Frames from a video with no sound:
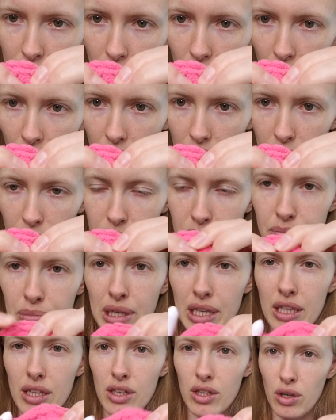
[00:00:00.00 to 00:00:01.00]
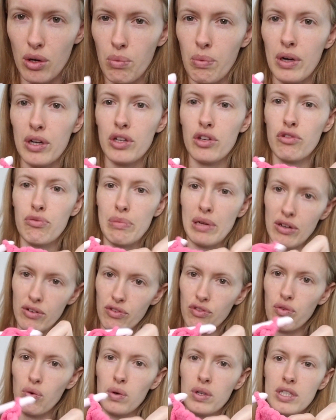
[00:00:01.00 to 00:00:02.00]
where you've been
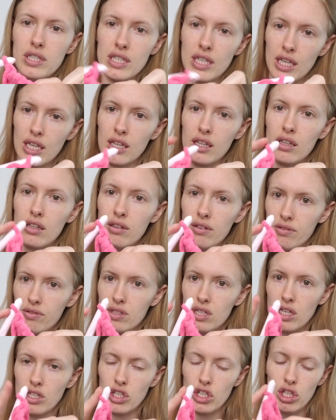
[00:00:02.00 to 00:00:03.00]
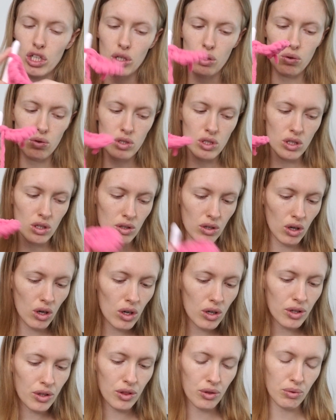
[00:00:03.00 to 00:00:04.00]
forcing such a huge
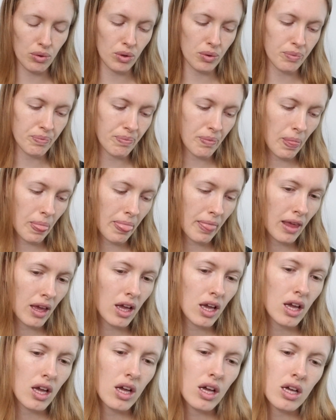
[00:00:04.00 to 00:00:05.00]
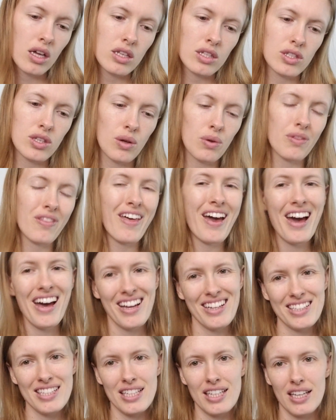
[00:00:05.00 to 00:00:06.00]
hook through. So
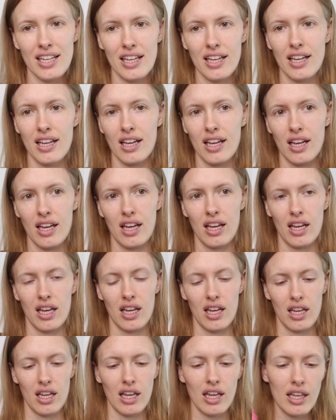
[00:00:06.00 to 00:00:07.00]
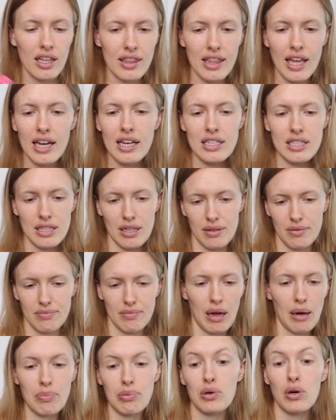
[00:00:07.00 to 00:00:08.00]
that is a
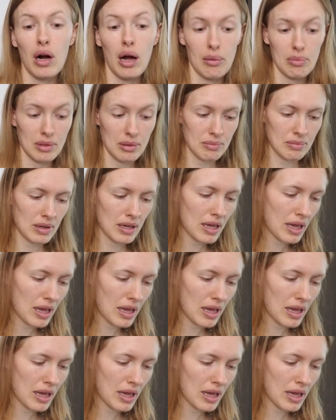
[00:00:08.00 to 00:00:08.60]
problem.